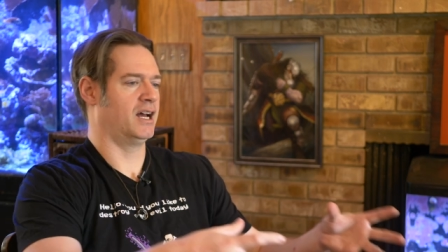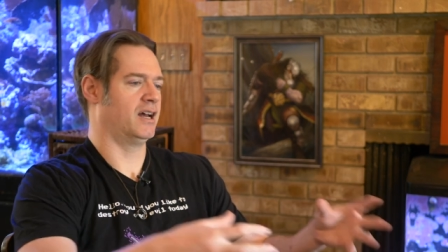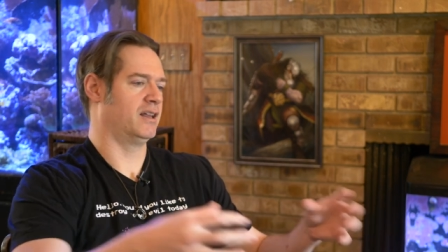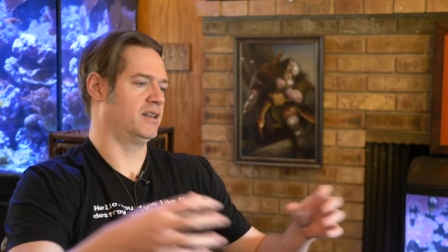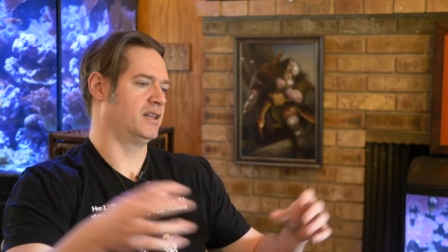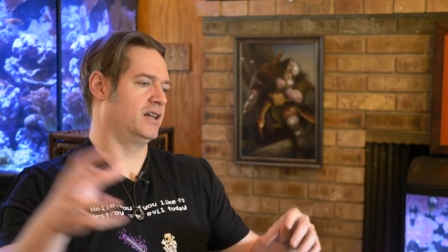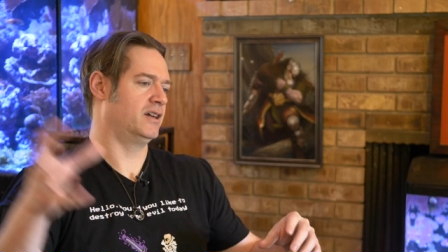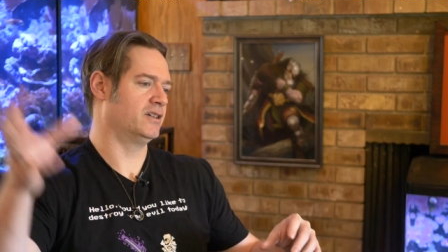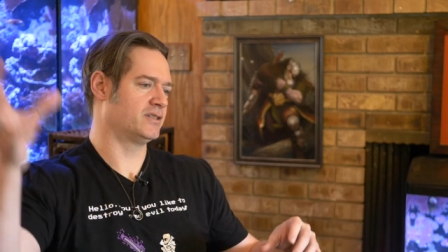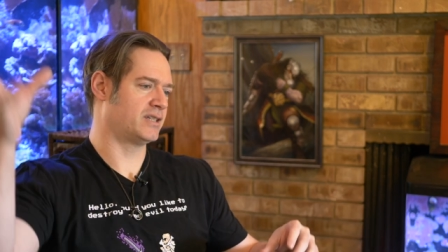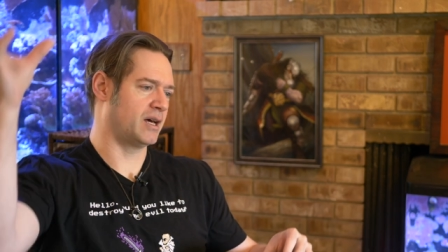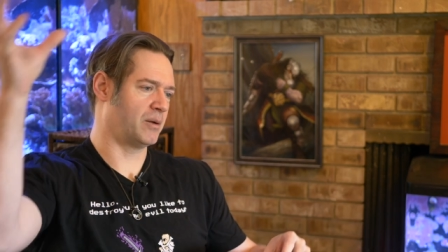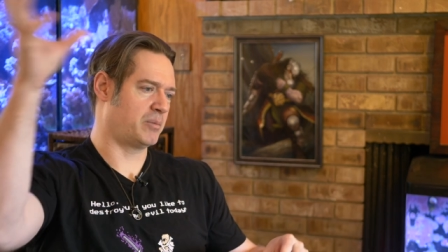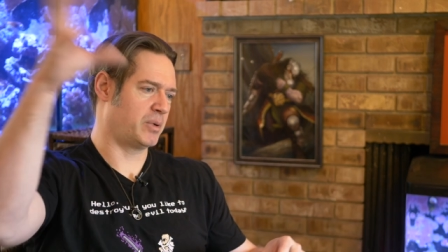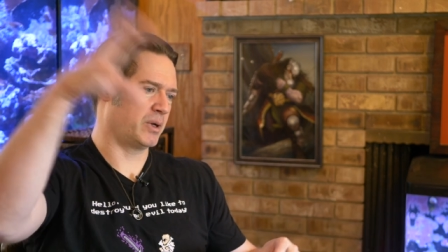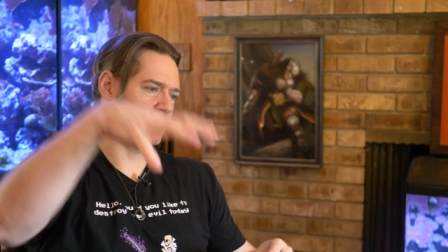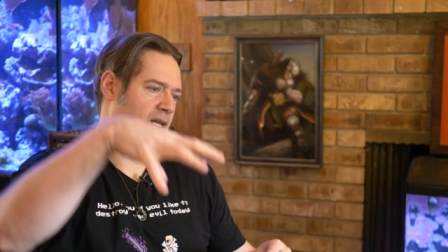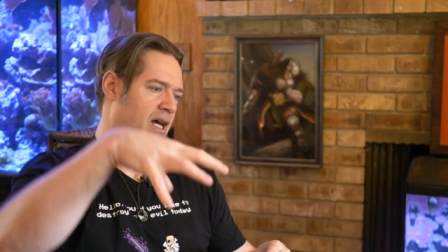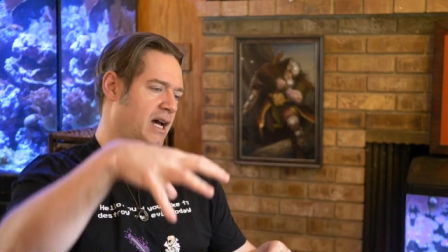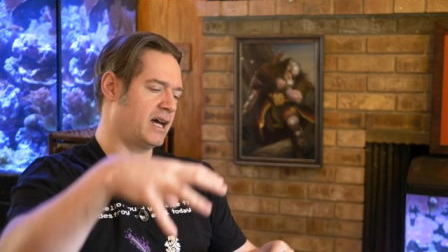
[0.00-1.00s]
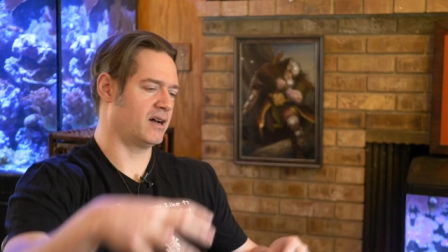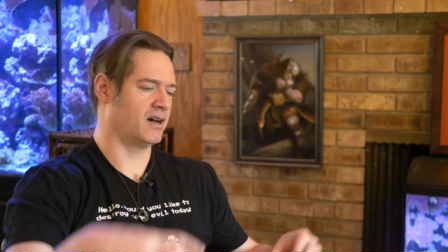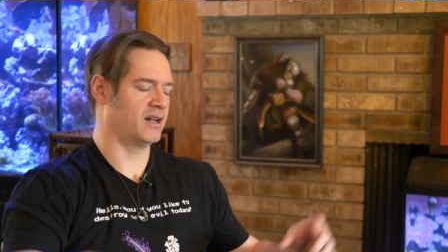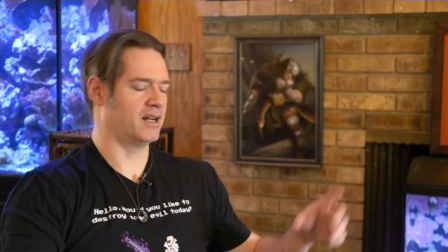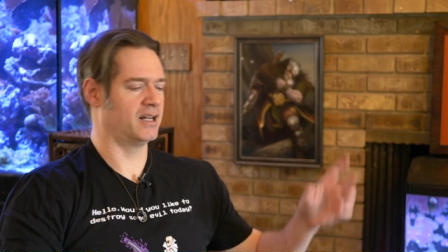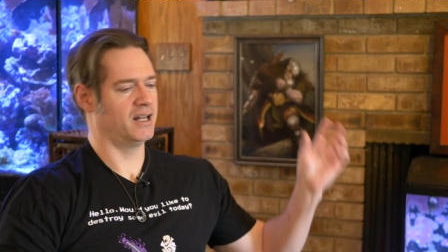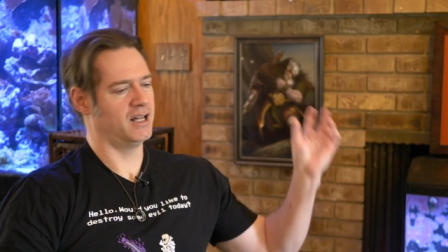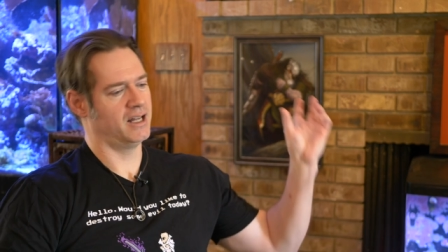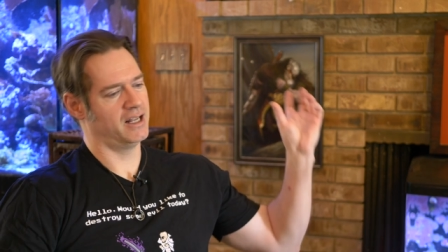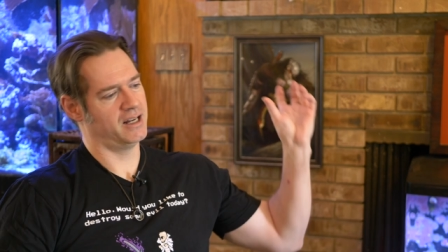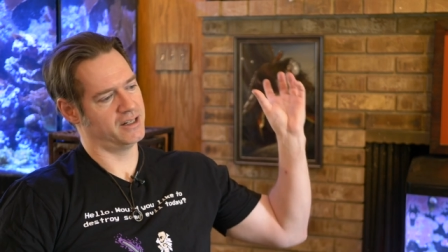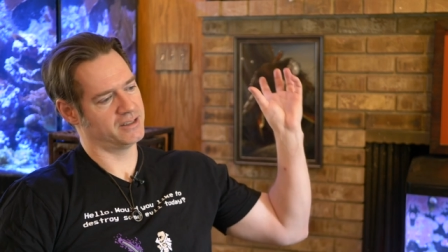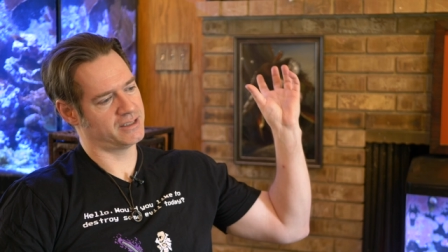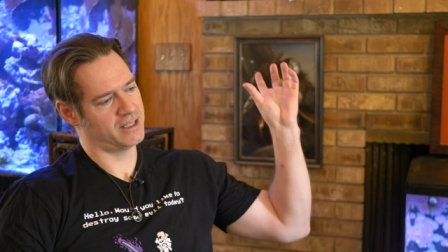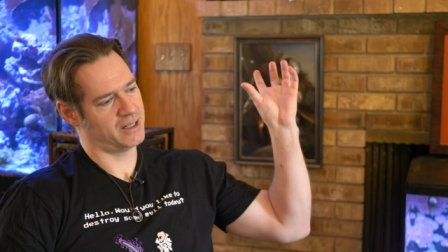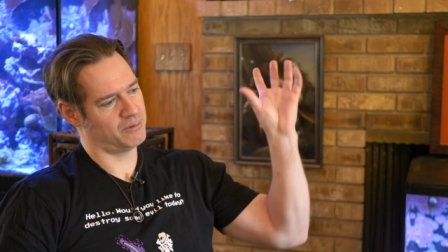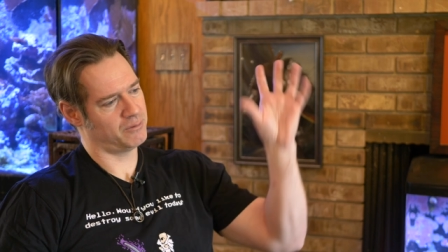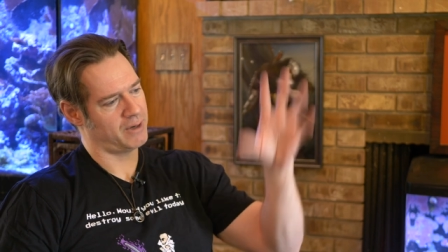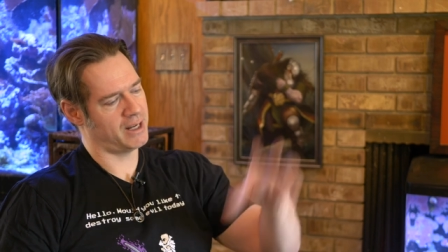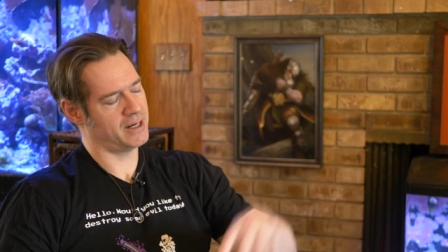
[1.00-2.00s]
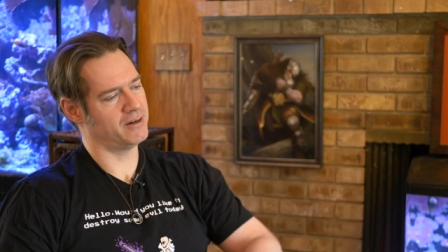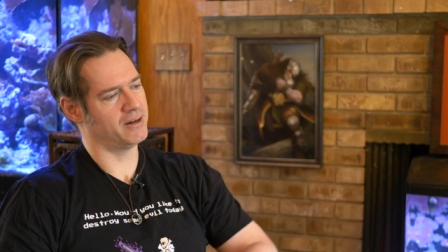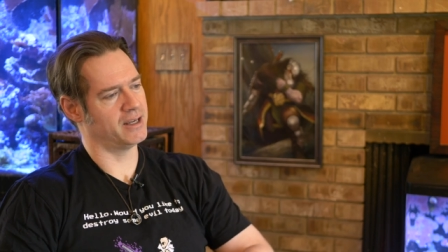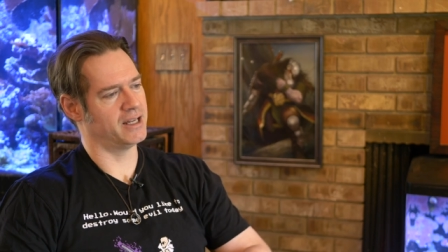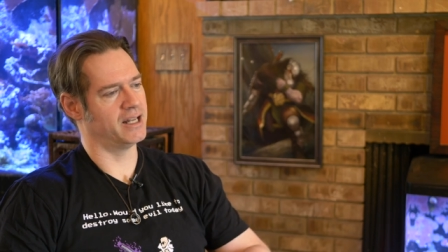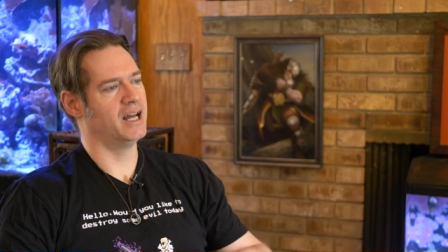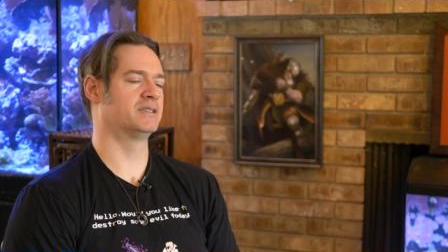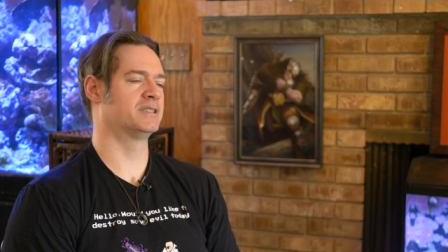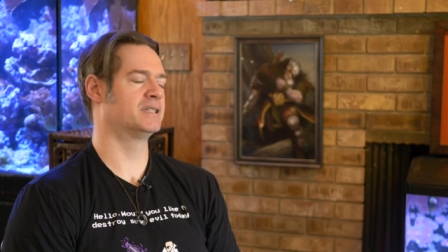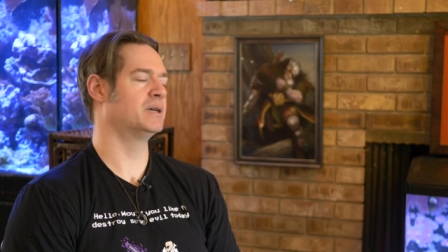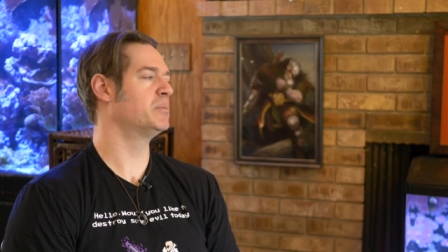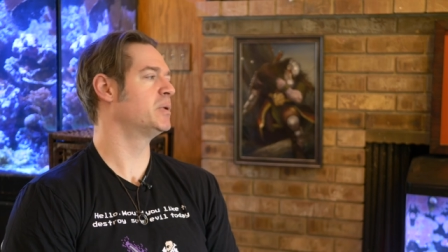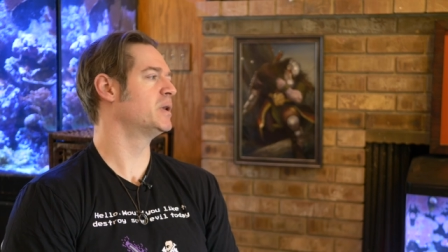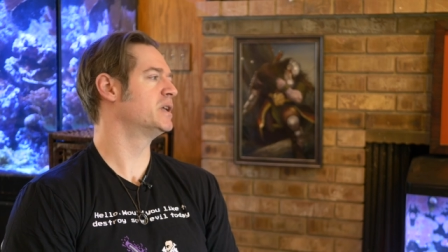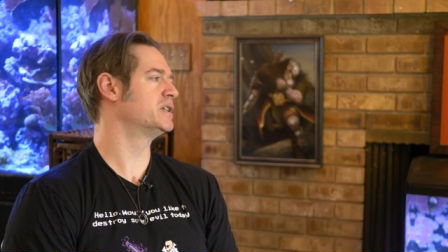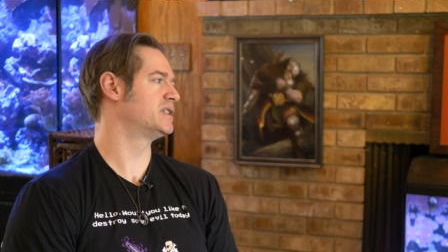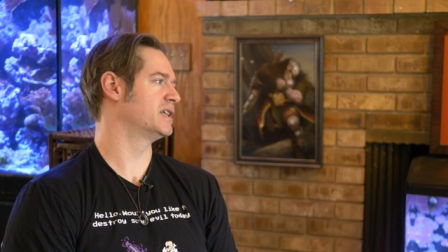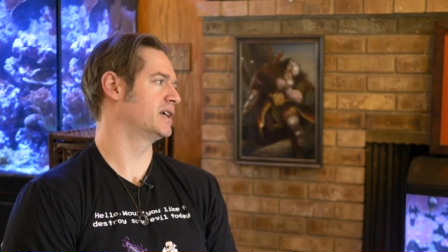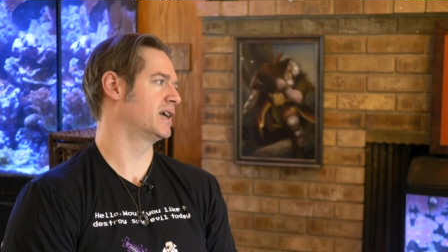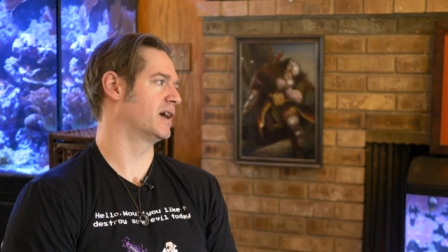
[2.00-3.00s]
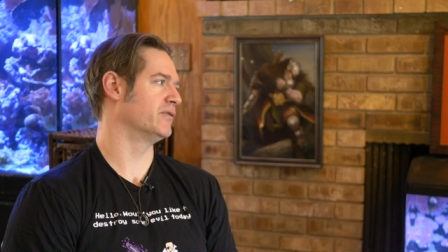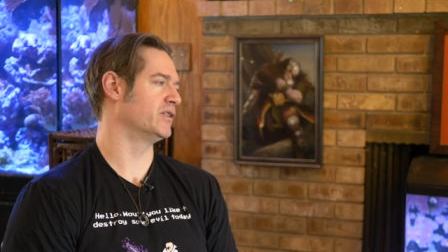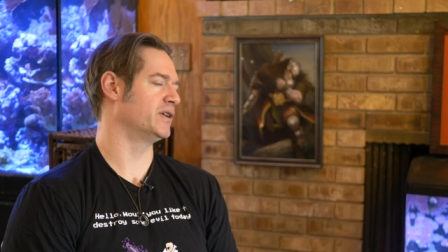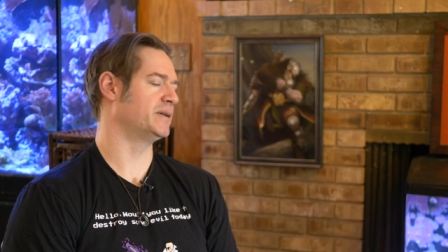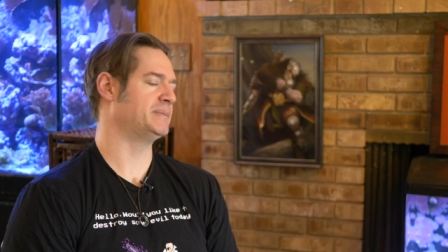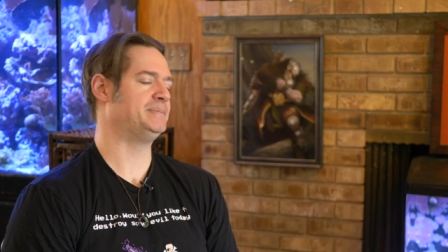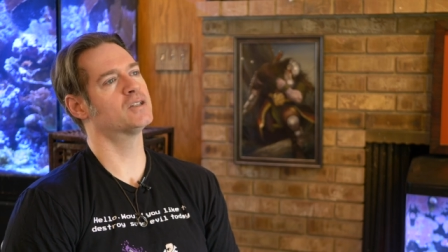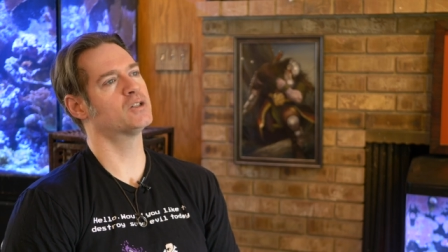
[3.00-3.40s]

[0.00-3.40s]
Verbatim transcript: And then here's how to put a light on it. Here's how to render it. Simplest thing ever.